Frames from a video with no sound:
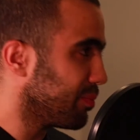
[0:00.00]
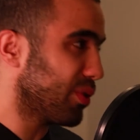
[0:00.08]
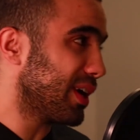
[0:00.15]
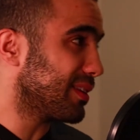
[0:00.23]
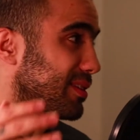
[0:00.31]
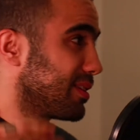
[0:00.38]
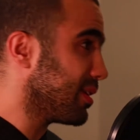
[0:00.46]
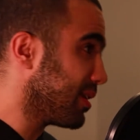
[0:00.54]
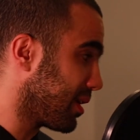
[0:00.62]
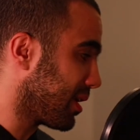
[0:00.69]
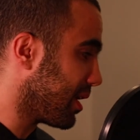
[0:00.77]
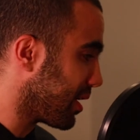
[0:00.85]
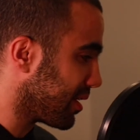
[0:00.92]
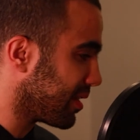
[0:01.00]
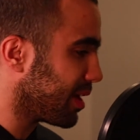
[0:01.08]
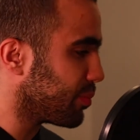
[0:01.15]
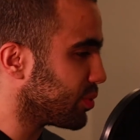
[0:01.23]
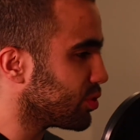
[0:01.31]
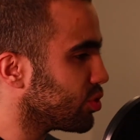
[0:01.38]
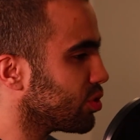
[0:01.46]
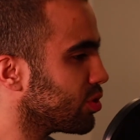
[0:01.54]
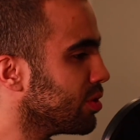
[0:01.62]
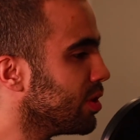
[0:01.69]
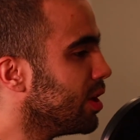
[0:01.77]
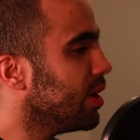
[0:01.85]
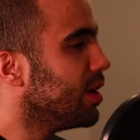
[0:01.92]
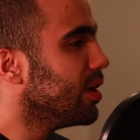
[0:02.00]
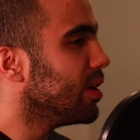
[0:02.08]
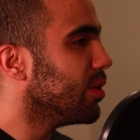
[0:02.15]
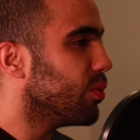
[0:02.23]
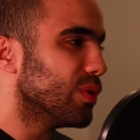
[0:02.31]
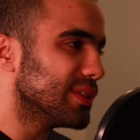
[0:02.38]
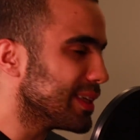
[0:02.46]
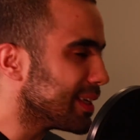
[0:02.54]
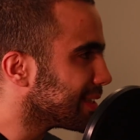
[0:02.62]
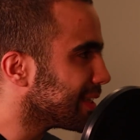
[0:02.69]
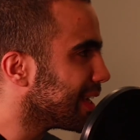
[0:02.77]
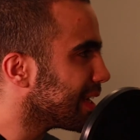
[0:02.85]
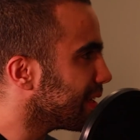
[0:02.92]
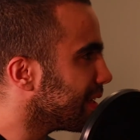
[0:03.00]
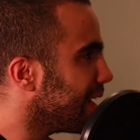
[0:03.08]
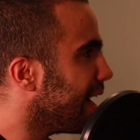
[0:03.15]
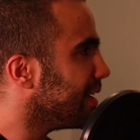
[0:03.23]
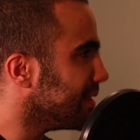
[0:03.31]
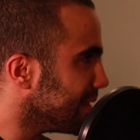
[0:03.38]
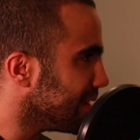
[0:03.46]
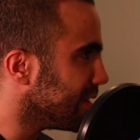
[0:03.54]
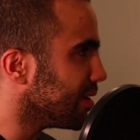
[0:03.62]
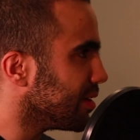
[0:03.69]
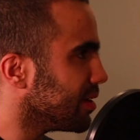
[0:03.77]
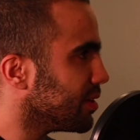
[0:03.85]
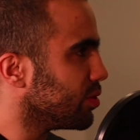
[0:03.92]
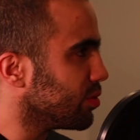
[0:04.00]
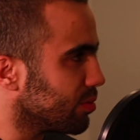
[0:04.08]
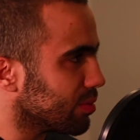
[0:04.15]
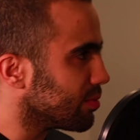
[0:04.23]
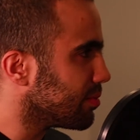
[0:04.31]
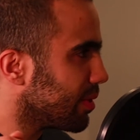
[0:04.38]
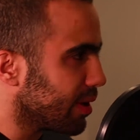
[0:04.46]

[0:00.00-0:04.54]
Practicing a kick in that position, it wasn't exactly ideal, and a